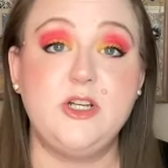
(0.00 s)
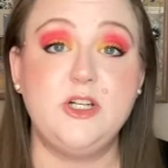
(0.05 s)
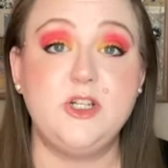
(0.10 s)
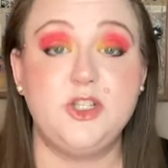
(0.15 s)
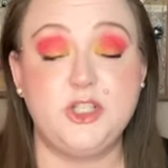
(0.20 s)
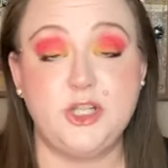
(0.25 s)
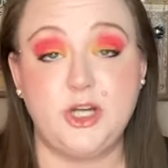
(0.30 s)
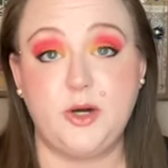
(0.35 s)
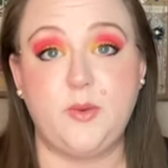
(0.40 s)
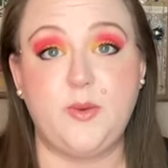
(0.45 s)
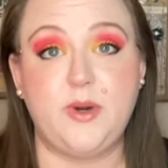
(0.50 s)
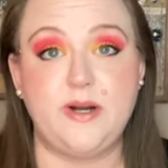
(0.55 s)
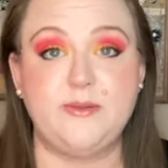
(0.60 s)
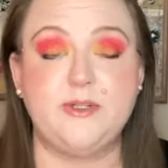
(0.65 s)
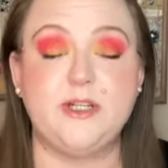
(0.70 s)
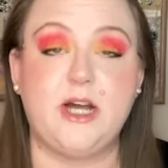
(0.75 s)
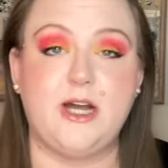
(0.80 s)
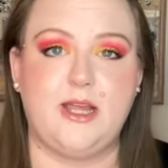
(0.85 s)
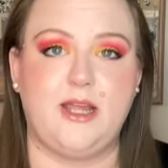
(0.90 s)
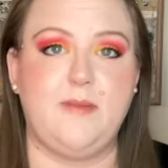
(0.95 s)
So what I'm
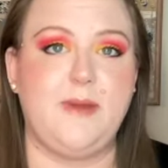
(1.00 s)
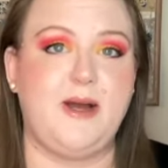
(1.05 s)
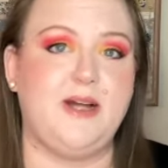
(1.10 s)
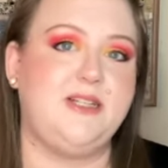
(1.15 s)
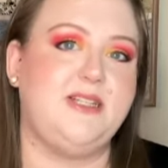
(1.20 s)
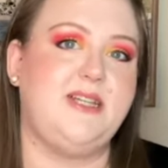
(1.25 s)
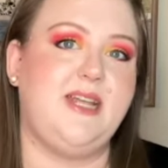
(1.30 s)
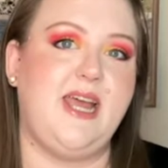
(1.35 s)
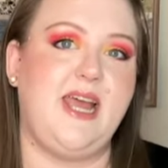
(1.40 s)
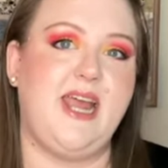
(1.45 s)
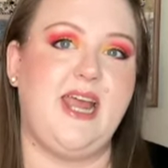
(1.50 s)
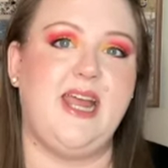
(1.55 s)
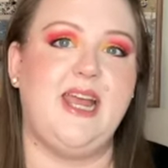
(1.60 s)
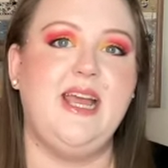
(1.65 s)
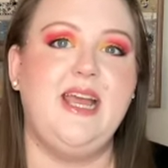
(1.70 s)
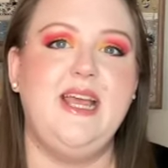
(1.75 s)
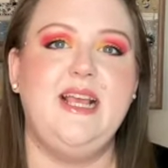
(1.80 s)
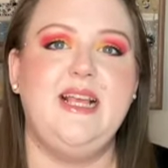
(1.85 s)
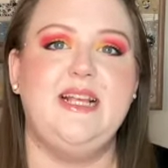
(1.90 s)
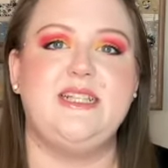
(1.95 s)
talking about today
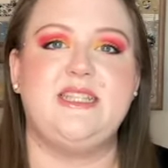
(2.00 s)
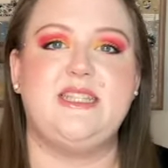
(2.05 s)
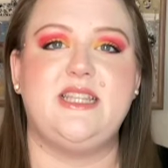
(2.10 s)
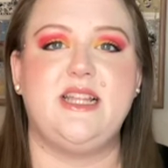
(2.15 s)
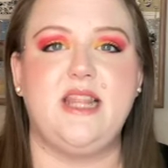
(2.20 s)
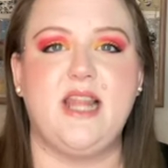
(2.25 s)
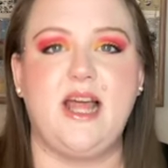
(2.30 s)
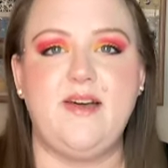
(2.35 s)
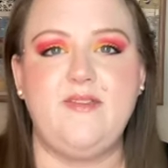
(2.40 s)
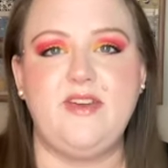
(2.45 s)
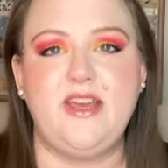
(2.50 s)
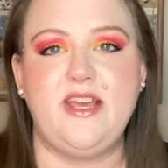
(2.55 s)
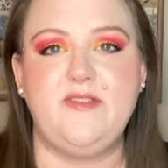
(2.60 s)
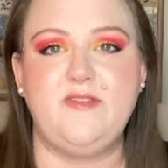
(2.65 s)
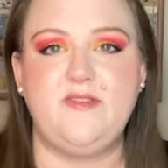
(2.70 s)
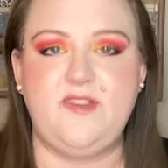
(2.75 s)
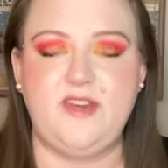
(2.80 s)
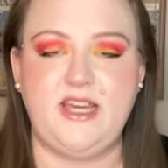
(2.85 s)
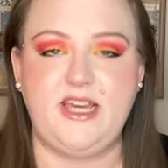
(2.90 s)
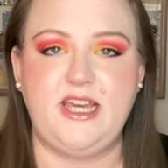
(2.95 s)
is the
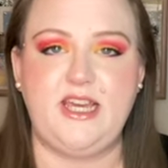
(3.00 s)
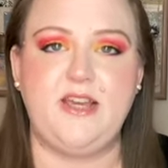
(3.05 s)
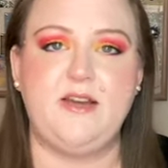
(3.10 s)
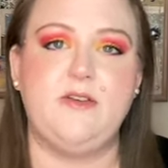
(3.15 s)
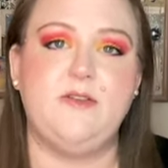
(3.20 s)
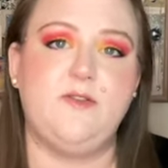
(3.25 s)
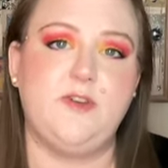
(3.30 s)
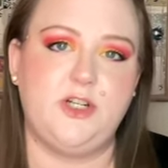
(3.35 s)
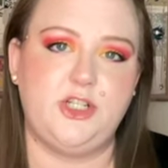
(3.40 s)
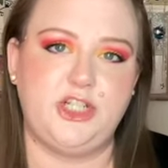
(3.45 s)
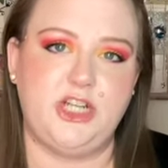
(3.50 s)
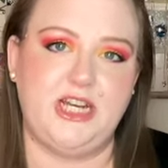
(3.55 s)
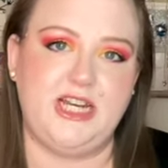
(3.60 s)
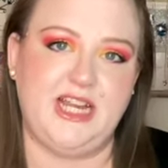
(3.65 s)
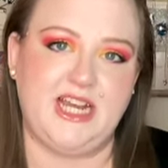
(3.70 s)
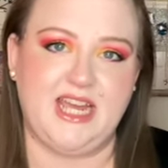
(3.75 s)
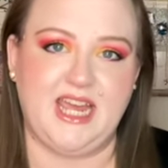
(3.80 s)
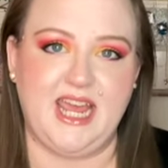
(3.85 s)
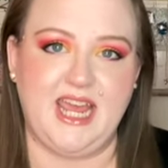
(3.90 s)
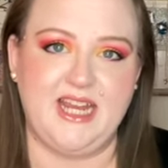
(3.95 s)
Loving v.
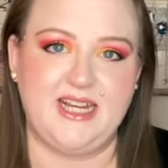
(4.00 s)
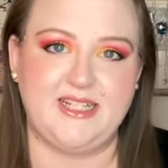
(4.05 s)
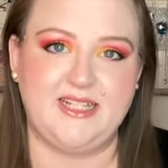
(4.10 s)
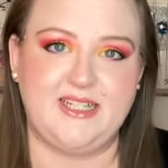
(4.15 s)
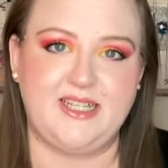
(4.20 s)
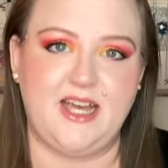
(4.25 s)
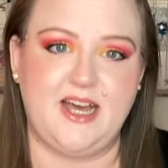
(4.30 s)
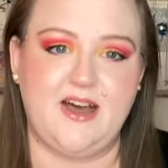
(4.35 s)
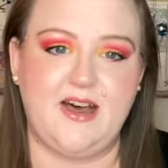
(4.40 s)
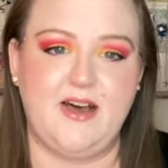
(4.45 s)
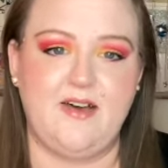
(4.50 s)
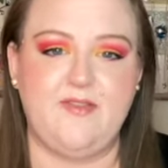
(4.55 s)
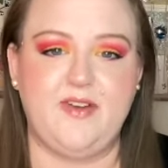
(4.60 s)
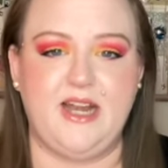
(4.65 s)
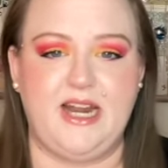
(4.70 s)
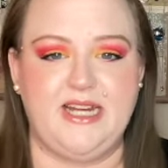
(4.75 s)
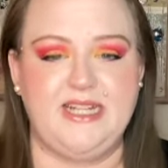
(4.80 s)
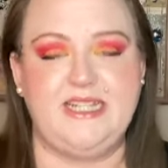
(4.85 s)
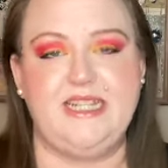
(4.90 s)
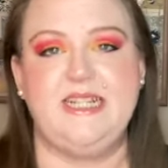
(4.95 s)
Virginia case of
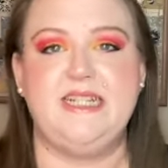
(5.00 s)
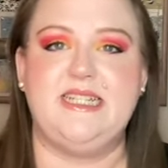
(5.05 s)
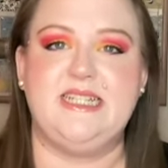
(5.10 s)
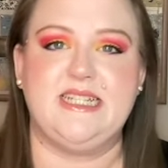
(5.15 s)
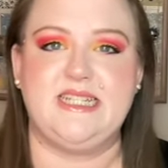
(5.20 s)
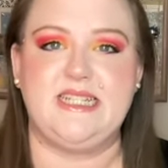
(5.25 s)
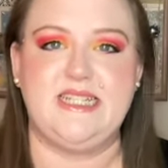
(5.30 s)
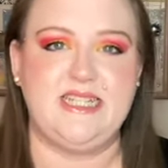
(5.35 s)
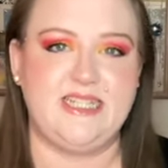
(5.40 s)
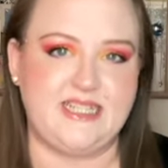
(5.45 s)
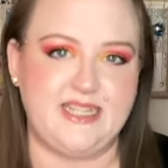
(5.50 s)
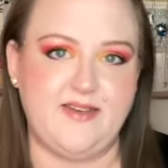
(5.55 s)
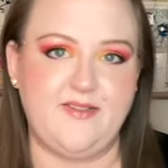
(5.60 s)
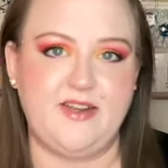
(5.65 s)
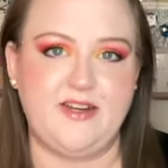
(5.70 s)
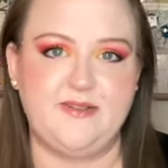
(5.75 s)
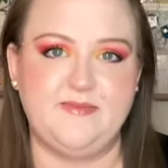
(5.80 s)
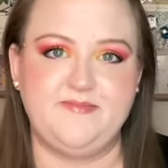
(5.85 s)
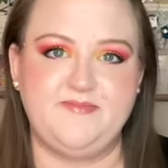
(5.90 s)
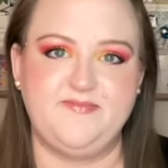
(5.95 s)

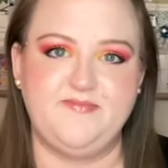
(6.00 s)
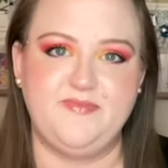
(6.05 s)
1967.